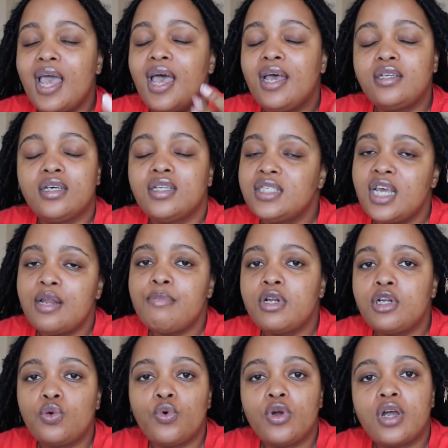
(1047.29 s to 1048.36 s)
add a
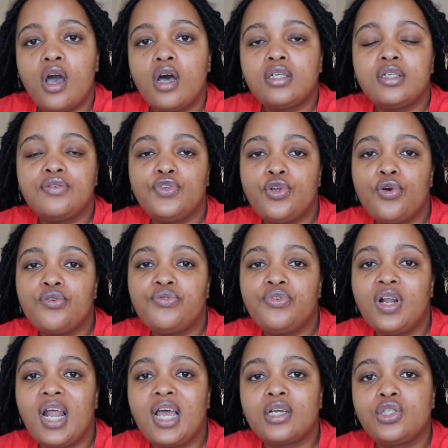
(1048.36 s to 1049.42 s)
10-minute workout if you don't
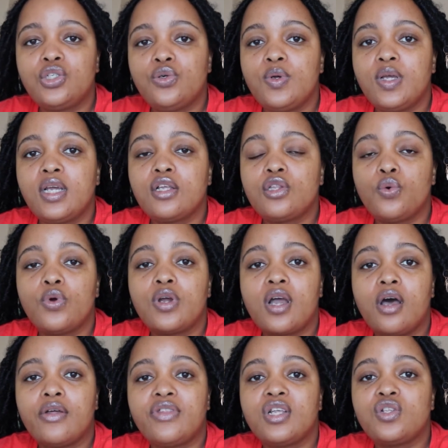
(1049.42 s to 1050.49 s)
feel like doing the
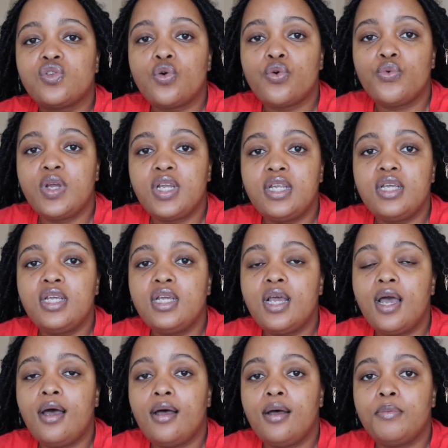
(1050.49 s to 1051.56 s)
workout that's already
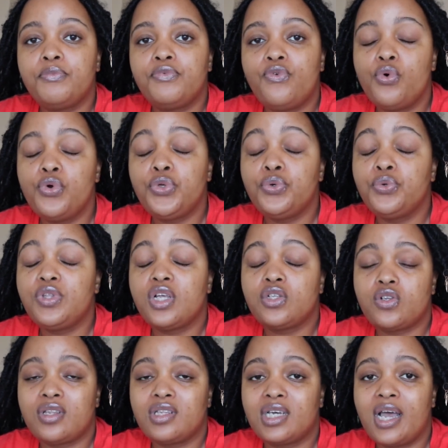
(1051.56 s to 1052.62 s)
for you,
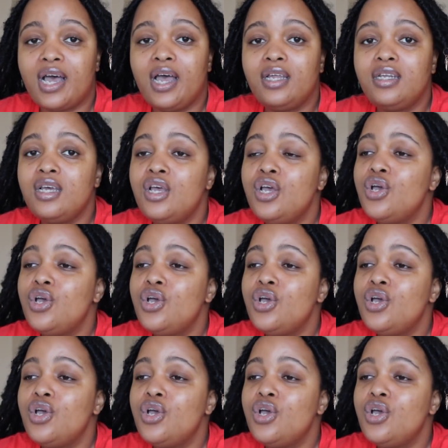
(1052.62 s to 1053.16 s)
that's on the guide.